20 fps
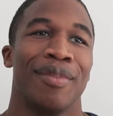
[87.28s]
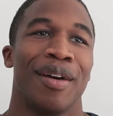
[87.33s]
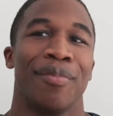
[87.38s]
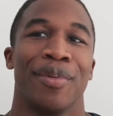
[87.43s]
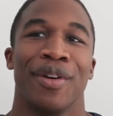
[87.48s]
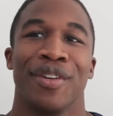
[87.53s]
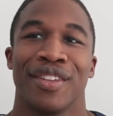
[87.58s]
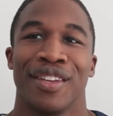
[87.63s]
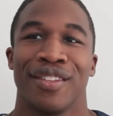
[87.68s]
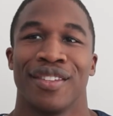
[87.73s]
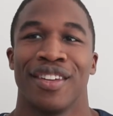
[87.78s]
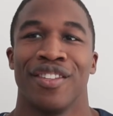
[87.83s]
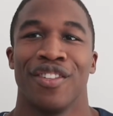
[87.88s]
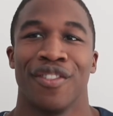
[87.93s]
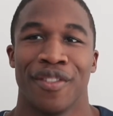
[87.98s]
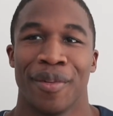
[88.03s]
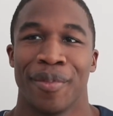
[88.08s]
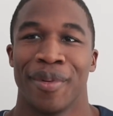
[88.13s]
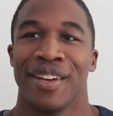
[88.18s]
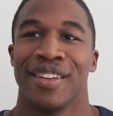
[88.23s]
my birthday's on
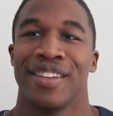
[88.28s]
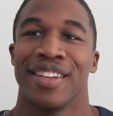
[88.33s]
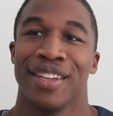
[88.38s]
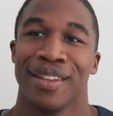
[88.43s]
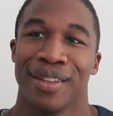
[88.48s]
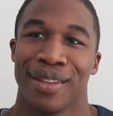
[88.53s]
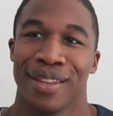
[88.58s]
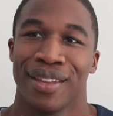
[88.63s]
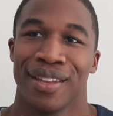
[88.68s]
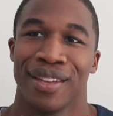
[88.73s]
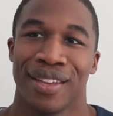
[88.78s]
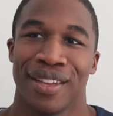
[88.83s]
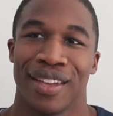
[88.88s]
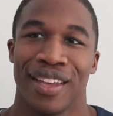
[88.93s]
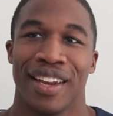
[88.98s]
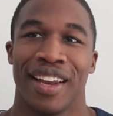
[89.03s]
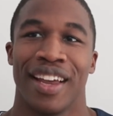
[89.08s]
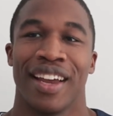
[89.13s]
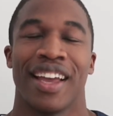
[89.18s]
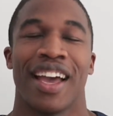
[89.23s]
November 18th,
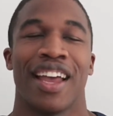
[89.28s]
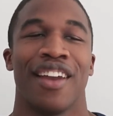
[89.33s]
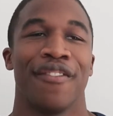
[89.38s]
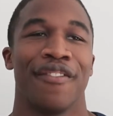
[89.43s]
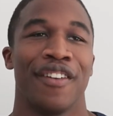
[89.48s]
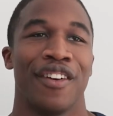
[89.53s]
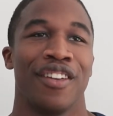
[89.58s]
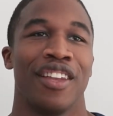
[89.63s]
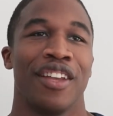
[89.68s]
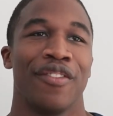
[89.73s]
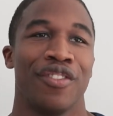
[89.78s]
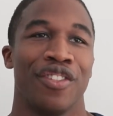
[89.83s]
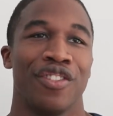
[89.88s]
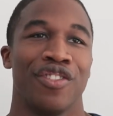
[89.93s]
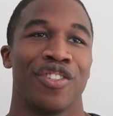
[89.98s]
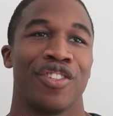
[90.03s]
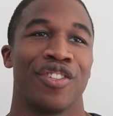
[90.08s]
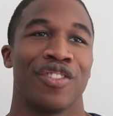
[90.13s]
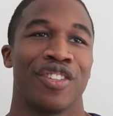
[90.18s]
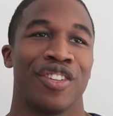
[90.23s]
and I kind of fell in love with the
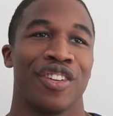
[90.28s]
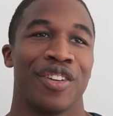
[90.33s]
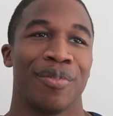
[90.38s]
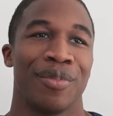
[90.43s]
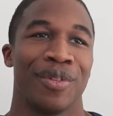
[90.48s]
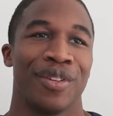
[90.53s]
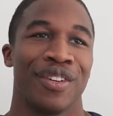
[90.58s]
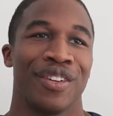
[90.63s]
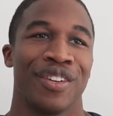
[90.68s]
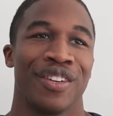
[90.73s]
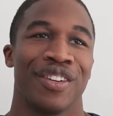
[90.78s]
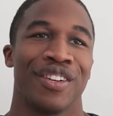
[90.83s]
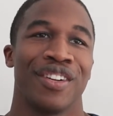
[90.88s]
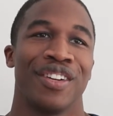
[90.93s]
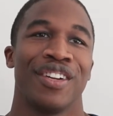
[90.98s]
jersey number